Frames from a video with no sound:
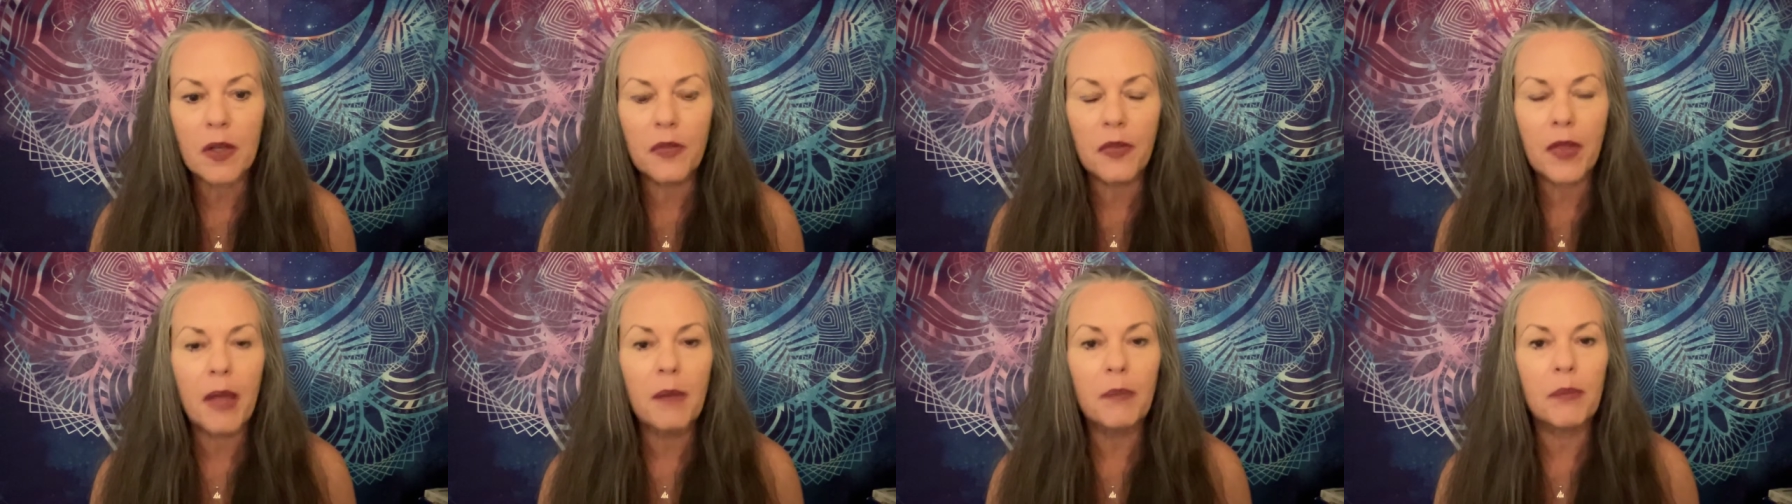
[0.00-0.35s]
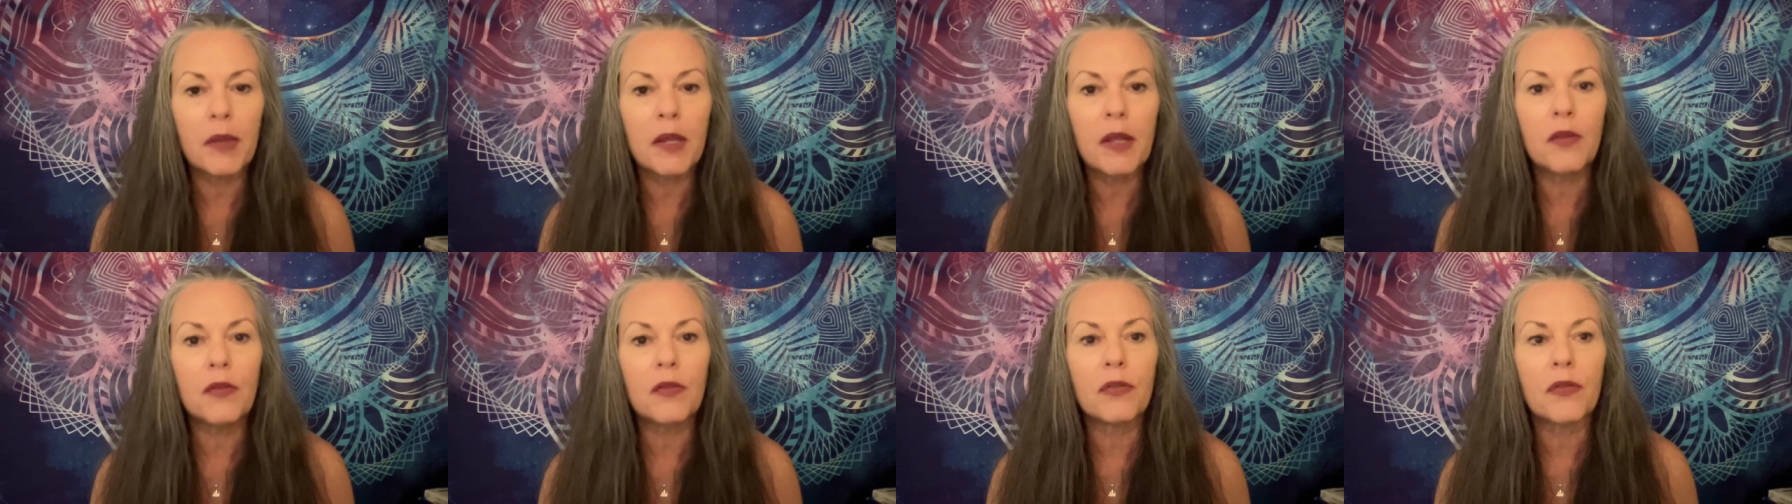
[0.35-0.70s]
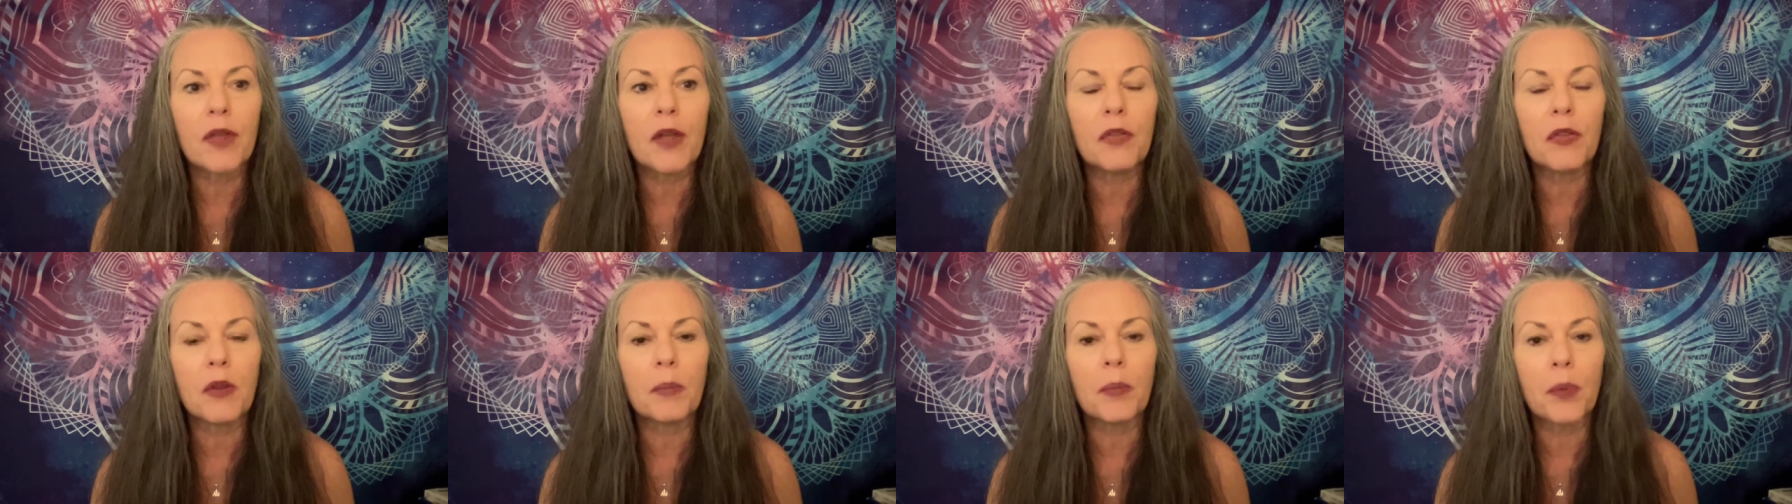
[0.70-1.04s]
and that means
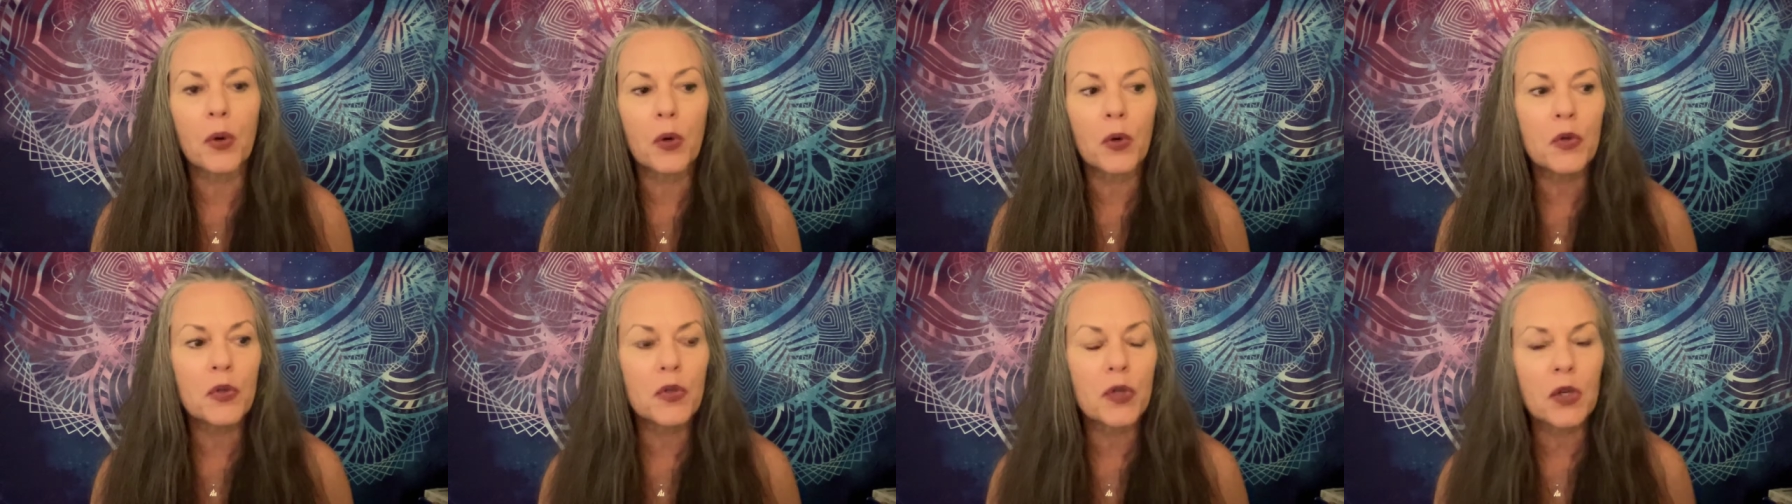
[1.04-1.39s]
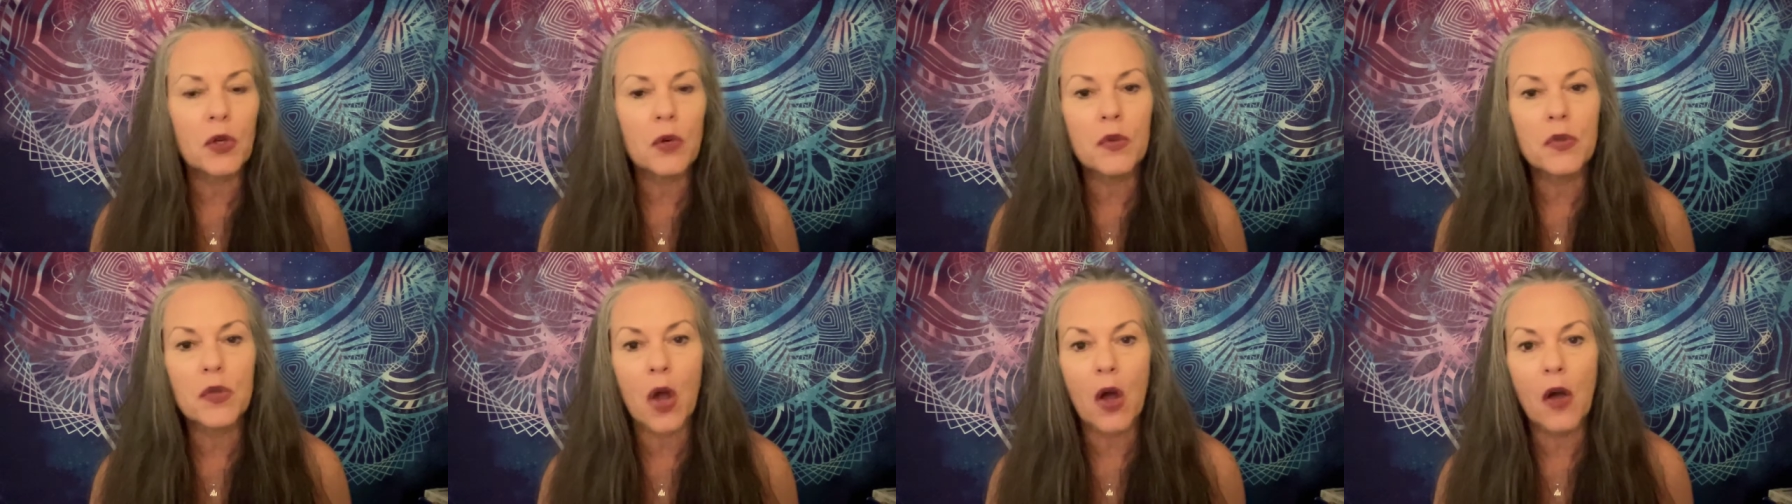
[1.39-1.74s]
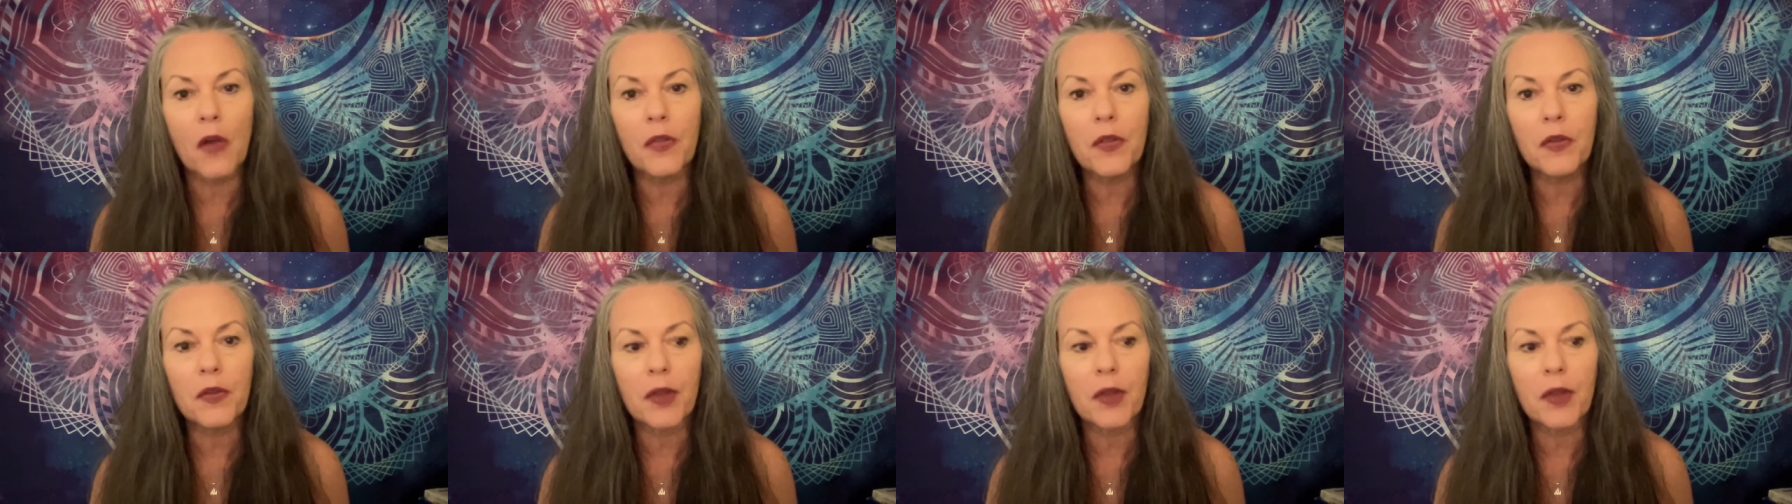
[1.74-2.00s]
that the person who is on the